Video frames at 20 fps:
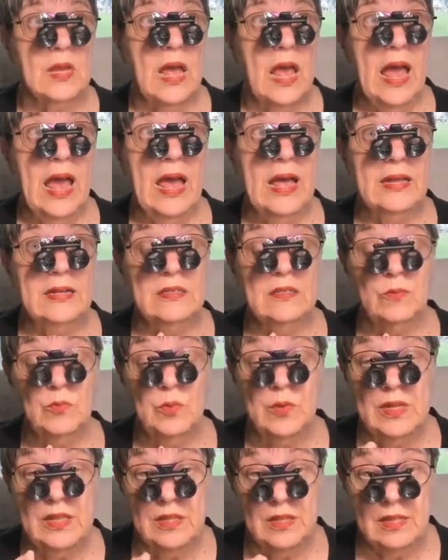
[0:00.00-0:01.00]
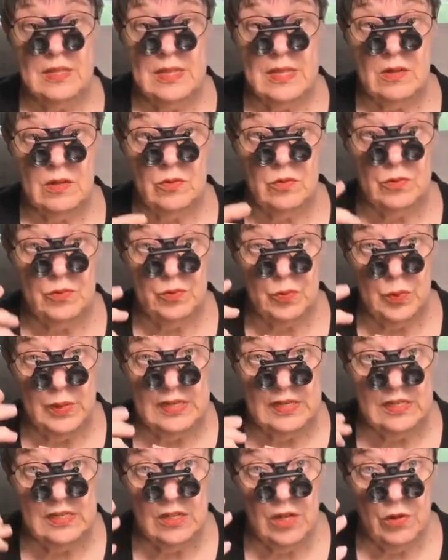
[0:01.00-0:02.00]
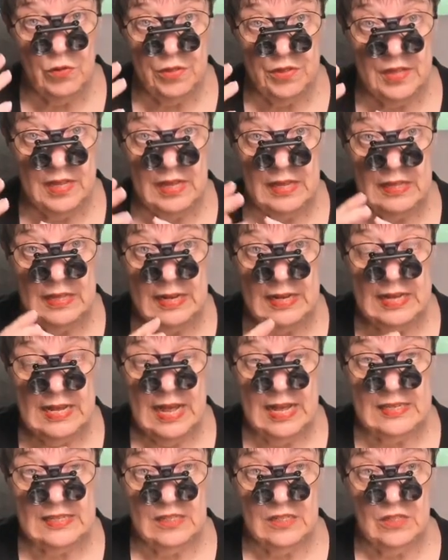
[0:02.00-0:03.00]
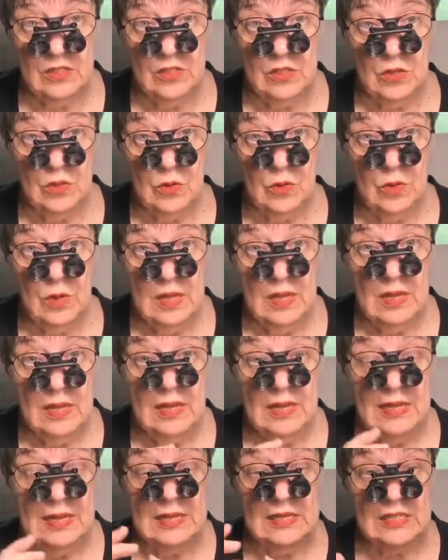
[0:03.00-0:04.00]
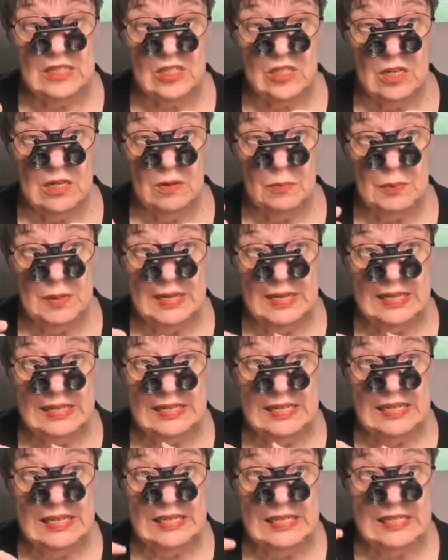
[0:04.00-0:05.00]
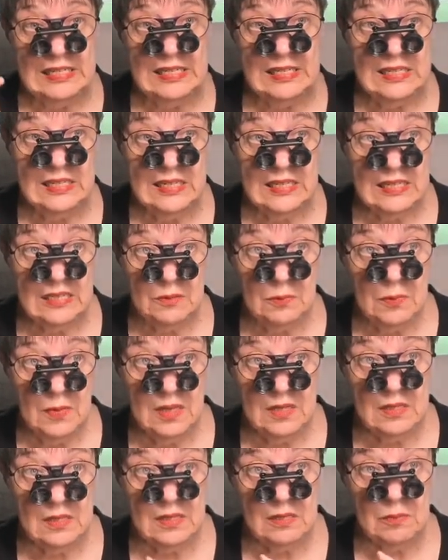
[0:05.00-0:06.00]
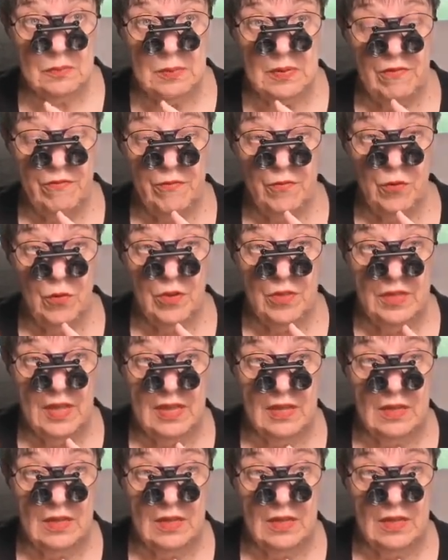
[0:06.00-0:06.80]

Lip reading: And with the window thing that he has to do, it's going to be at least 6 months before they